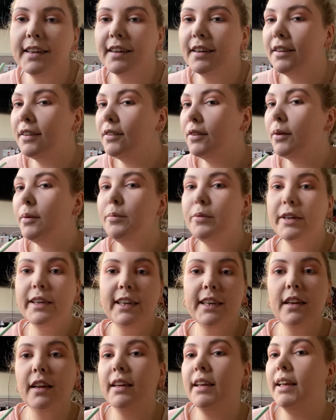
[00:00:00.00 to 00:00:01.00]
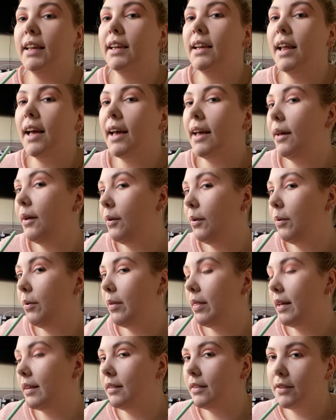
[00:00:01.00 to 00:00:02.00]
So I'm really liking how
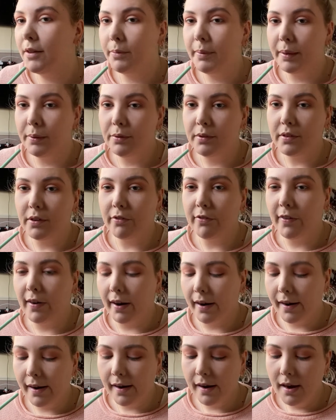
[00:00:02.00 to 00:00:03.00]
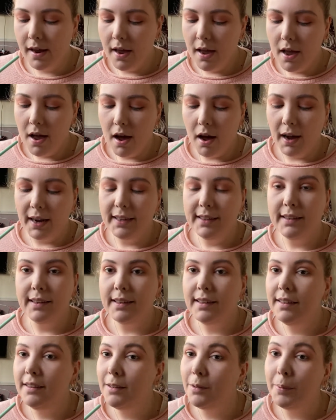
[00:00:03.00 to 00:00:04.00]
that's come out so far. I
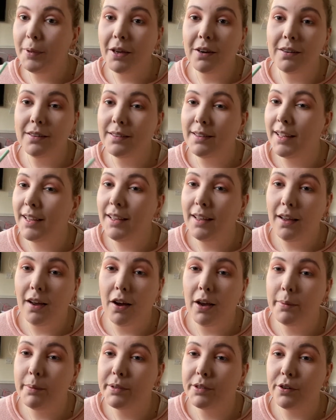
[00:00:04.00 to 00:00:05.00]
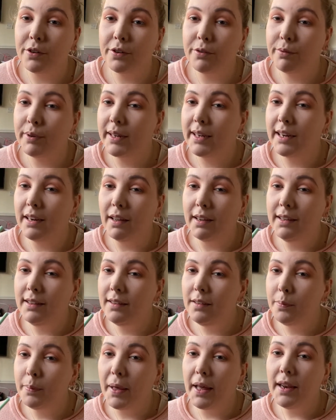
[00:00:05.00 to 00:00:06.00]
didn't, to be honest, think I was gonna really like
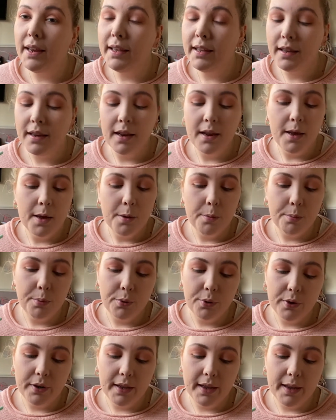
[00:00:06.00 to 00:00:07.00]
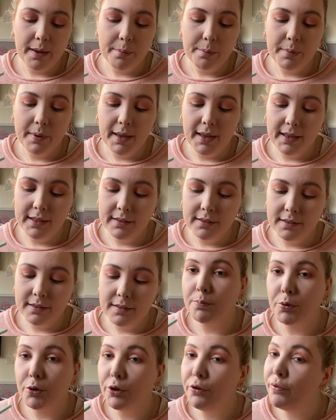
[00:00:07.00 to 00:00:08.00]
this palette, but it's
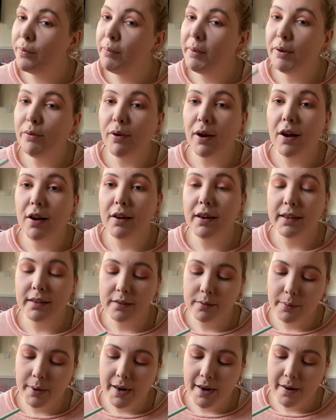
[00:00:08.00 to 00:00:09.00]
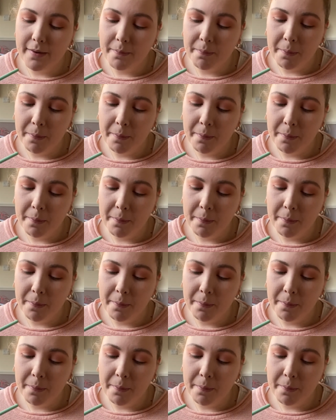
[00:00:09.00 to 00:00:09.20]
proven me wrong, I swear.